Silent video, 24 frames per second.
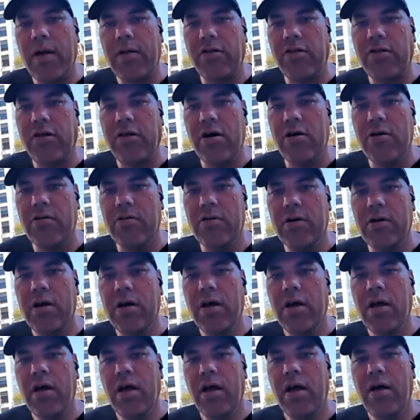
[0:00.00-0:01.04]
stone,
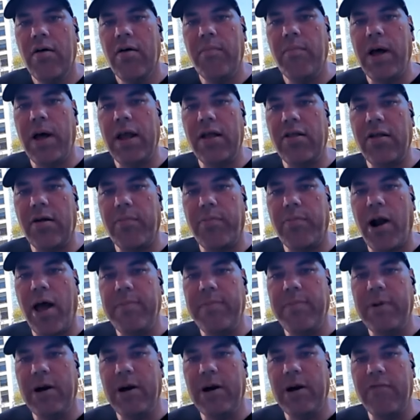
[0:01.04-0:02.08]
but it's a
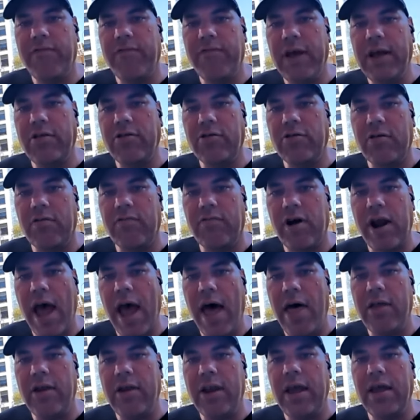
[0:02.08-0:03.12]
primary feature of
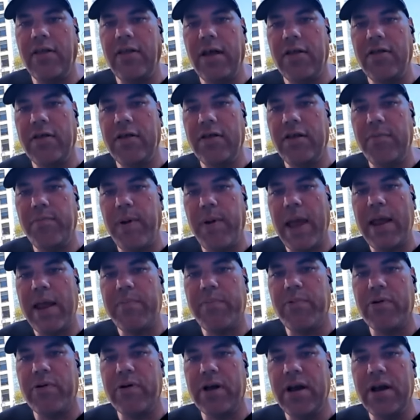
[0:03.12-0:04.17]
reality. And then the debate
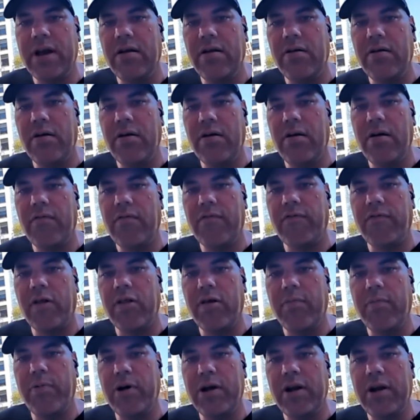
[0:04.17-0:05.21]
point from
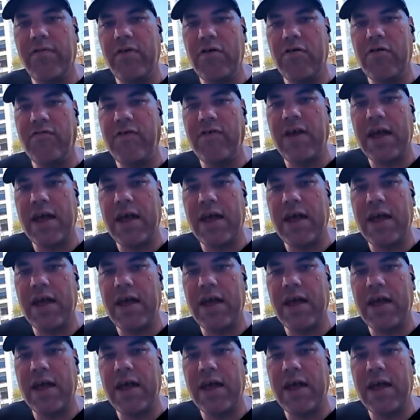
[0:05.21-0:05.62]
the point of view